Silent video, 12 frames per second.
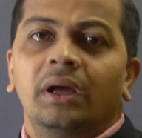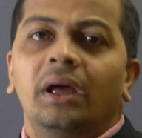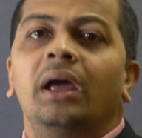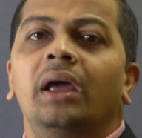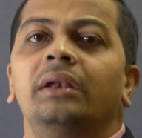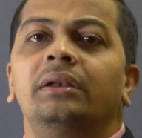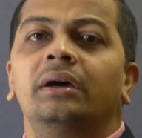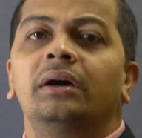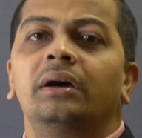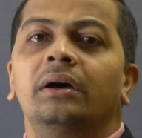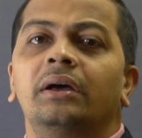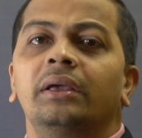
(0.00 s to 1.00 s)
and
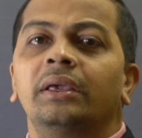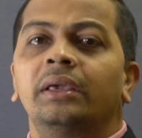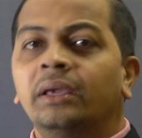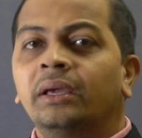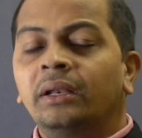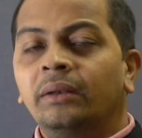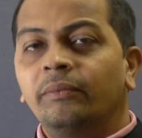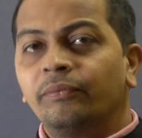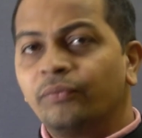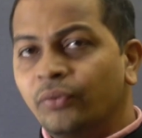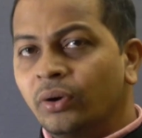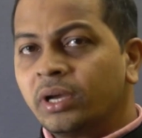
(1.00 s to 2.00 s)
here
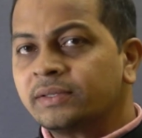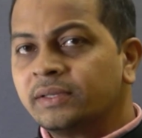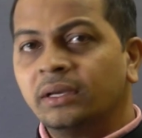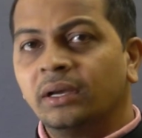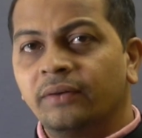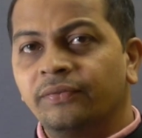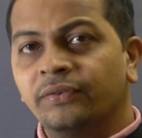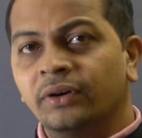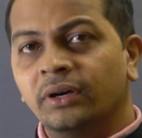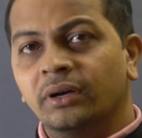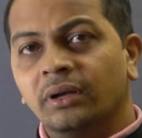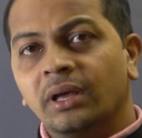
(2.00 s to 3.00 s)
focusing of
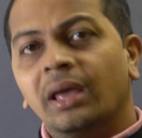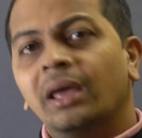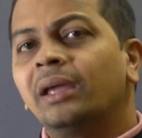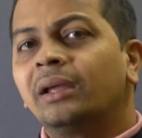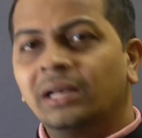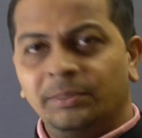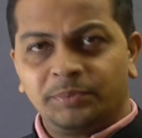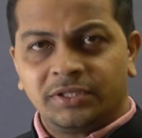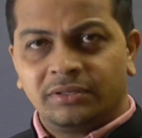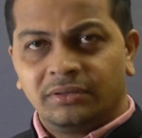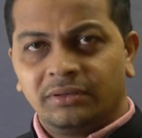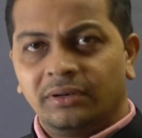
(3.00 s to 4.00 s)

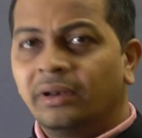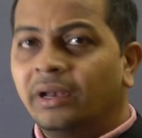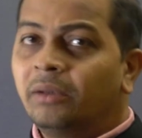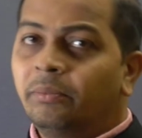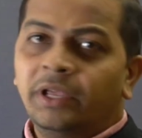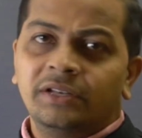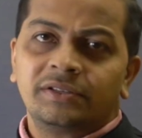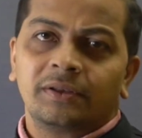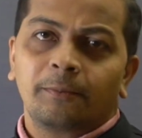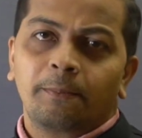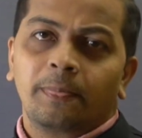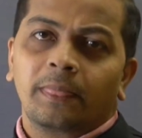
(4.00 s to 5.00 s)
Eclipse, NetBeans,
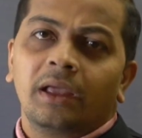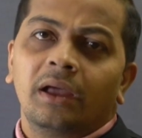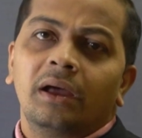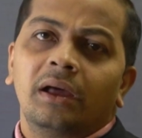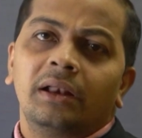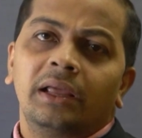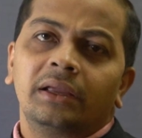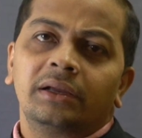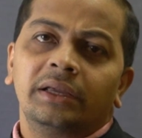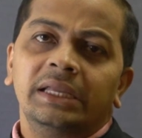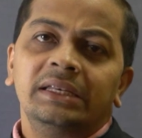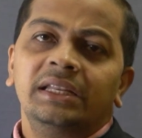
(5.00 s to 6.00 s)

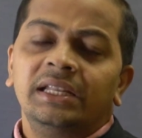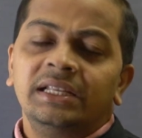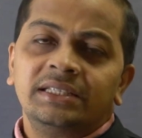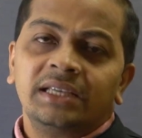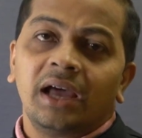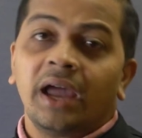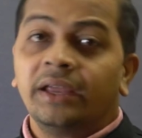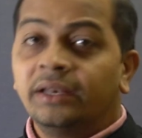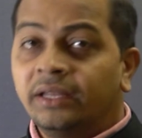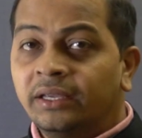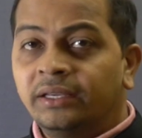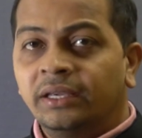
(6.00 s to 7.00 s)
IntelliJ
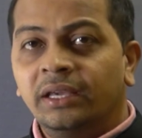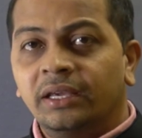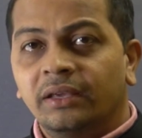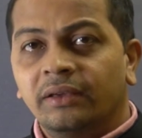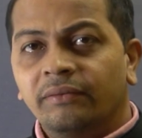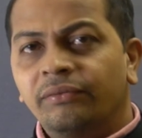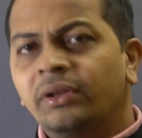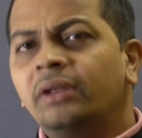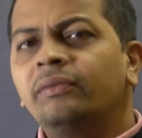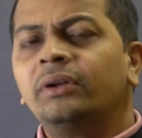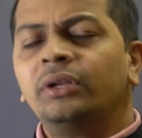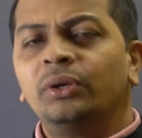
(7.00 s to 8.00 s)
IDE,
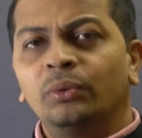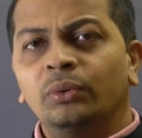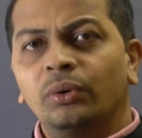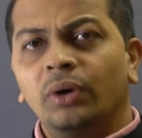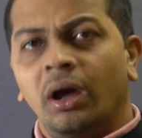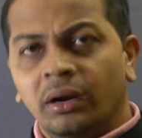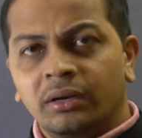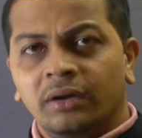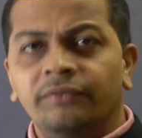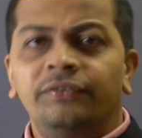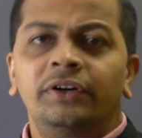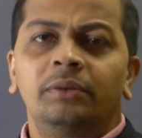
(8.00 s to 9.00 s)
wherever you are
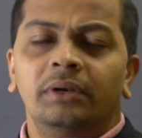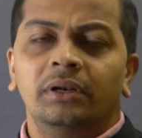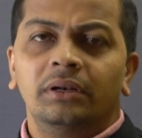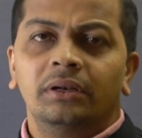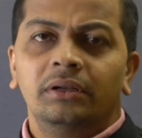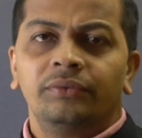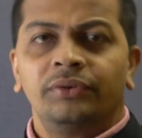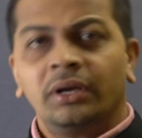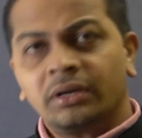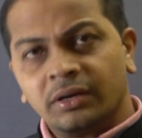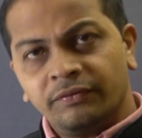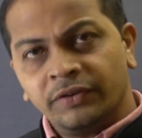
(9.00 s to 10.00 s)
comfortable. If you
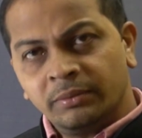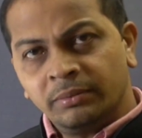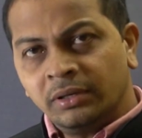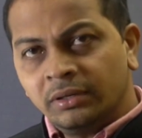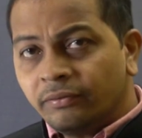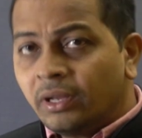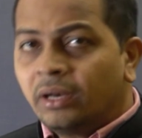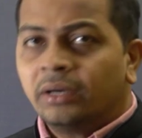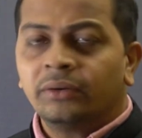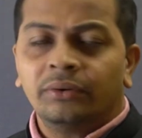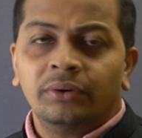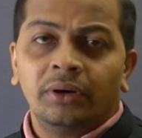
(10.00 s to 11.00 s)
are comfortable, well
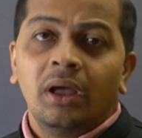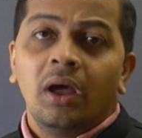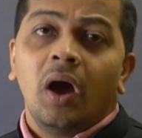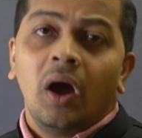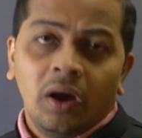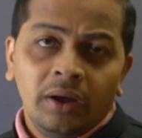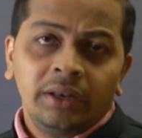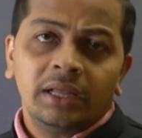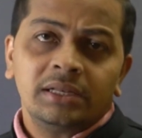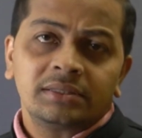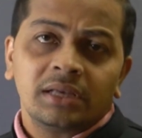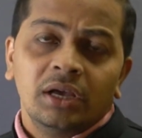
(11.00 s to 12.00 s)
and good, or
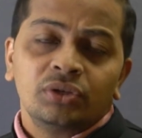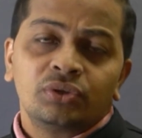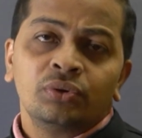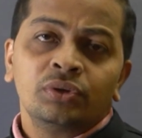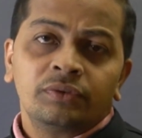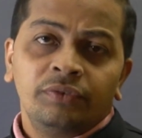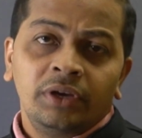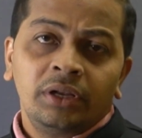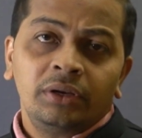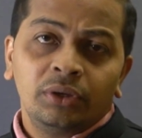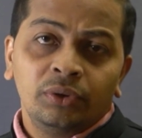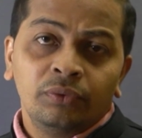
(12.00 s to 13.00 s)
else choose
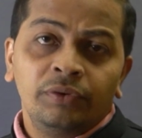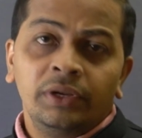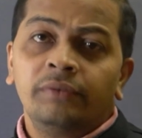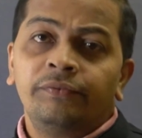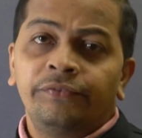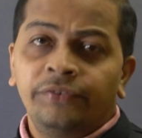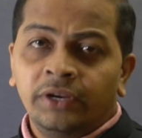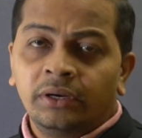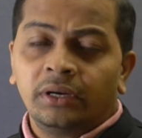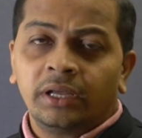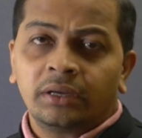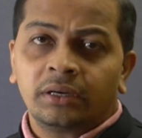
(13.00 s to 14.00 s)
where you will
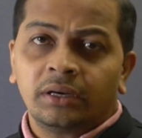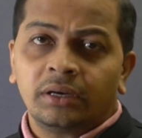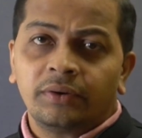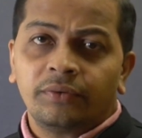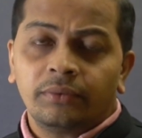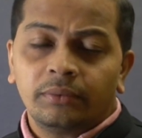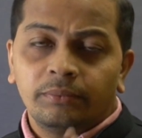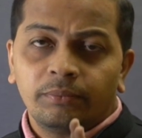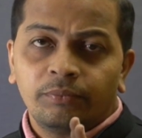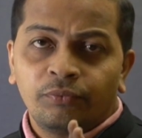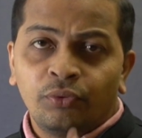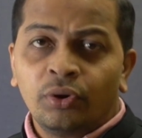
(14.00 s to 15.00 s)
feel
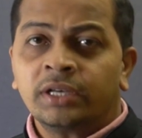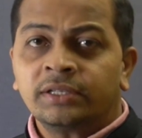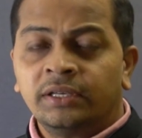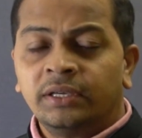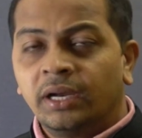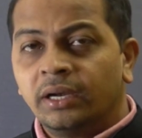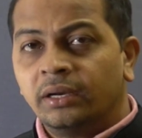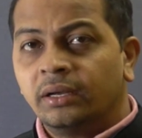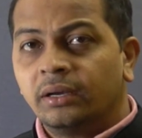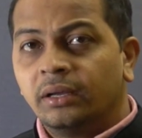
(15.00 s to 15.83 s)
focusing and